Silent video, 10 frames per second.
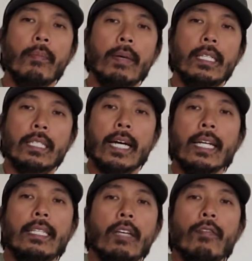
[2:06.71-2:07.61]
it's kind
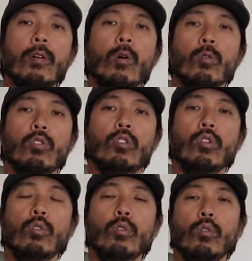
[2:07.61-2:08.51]
of difficult
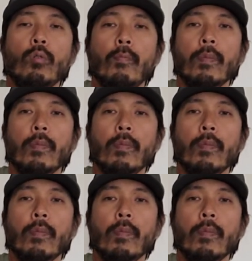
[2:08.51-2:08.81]
to